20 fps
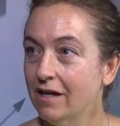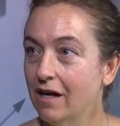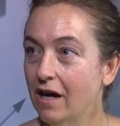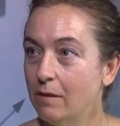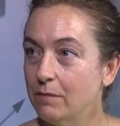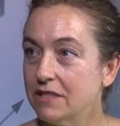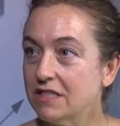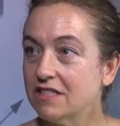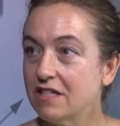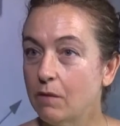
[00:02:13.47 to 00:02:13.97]

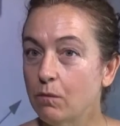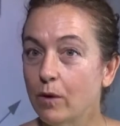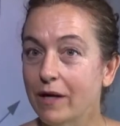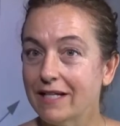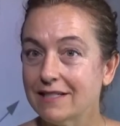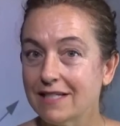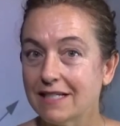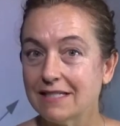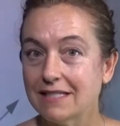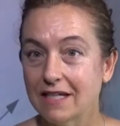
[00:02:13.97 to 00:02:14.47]
In some
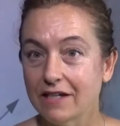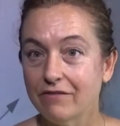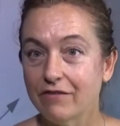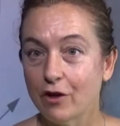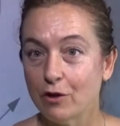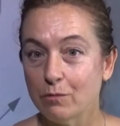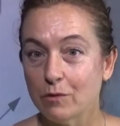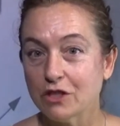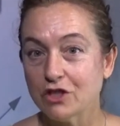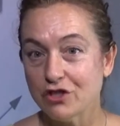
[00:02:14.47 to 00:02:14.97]
ways, I see it
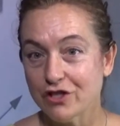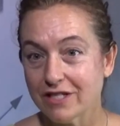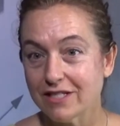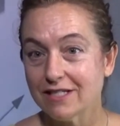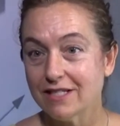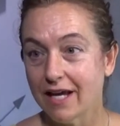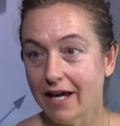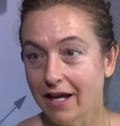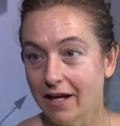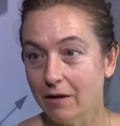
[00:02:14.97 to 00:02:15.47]
very much the
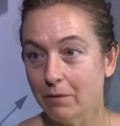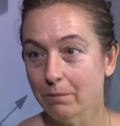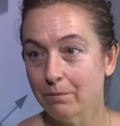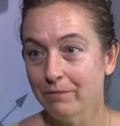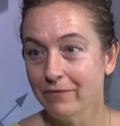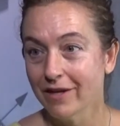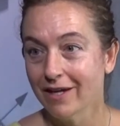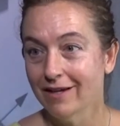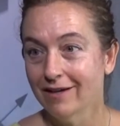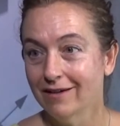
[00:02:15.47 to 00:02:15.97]
same.
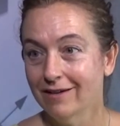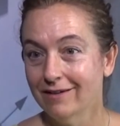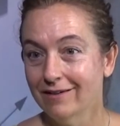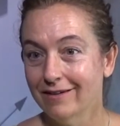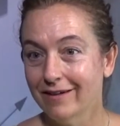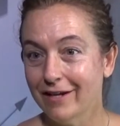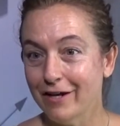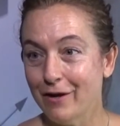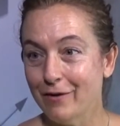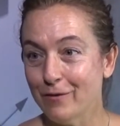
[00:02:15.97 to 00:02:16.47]

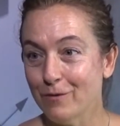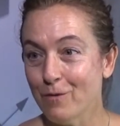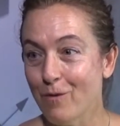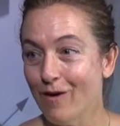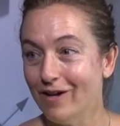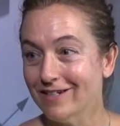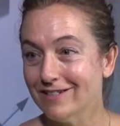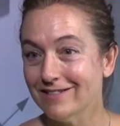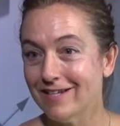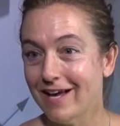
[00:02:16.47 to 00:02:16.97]
New
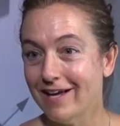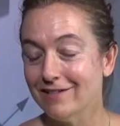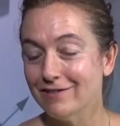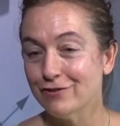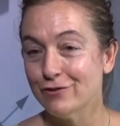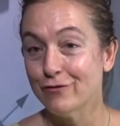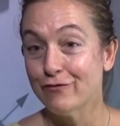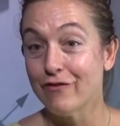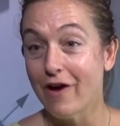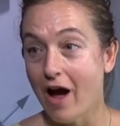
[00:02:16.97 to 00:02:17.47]
Orleans has
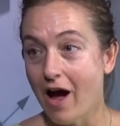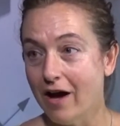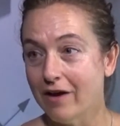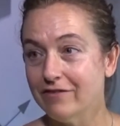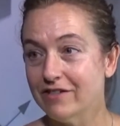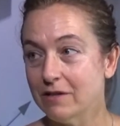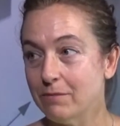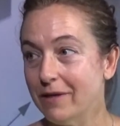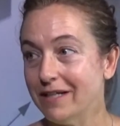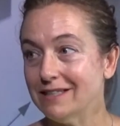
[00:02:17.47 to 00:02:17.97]

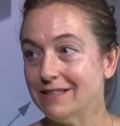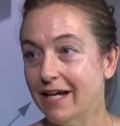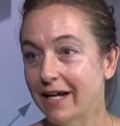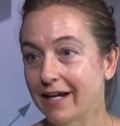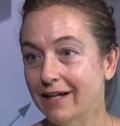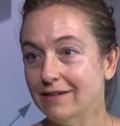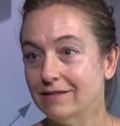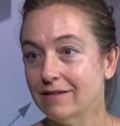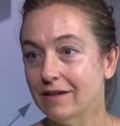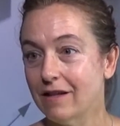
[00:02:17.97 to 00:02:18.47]
survived and
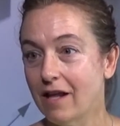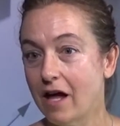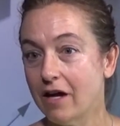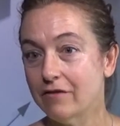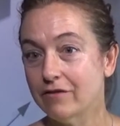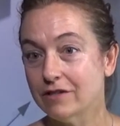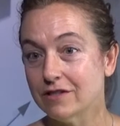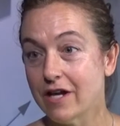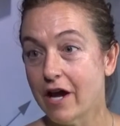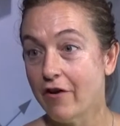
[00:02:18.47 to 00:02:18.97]
maintained a lot
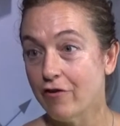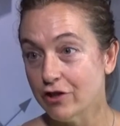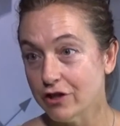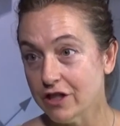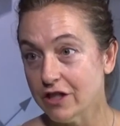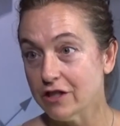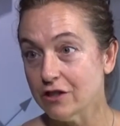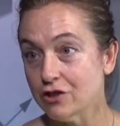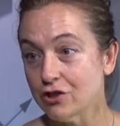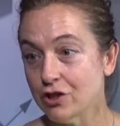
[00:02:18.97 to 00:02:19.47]
of its
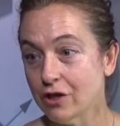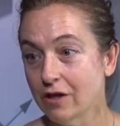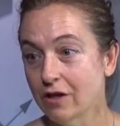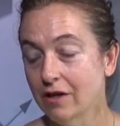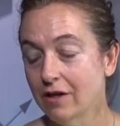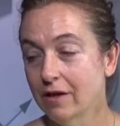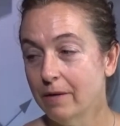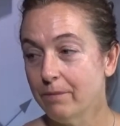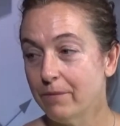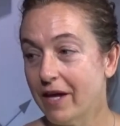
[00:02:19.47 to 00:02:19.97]
heritage,
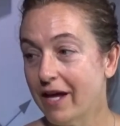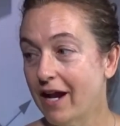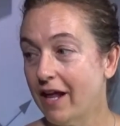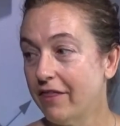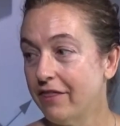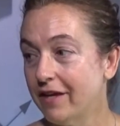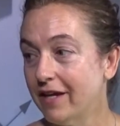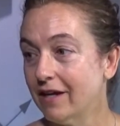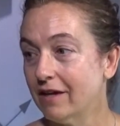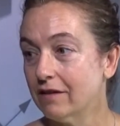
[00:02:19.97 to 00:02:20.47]
and I
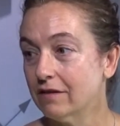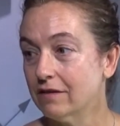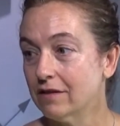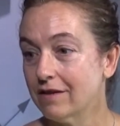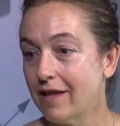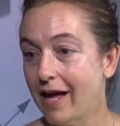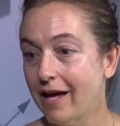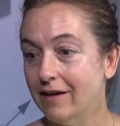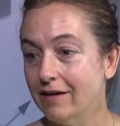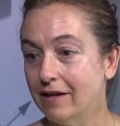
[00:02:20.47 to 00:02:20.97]
think
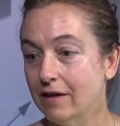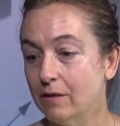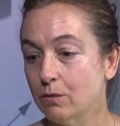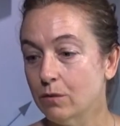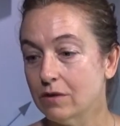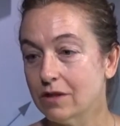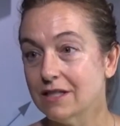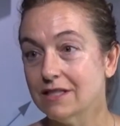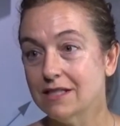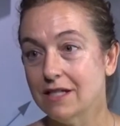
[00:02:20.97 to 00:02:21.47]
that it
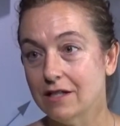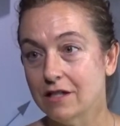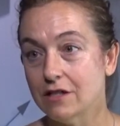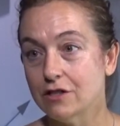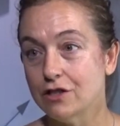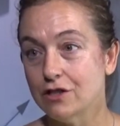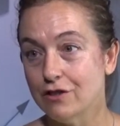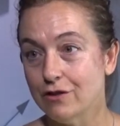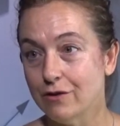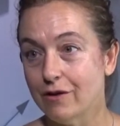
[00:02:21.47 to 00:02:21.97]
will continue
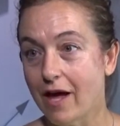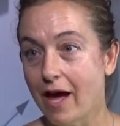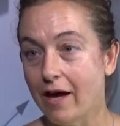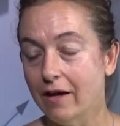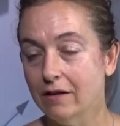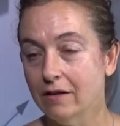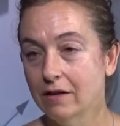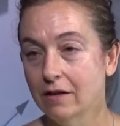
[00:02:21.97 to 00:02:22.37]
to do that.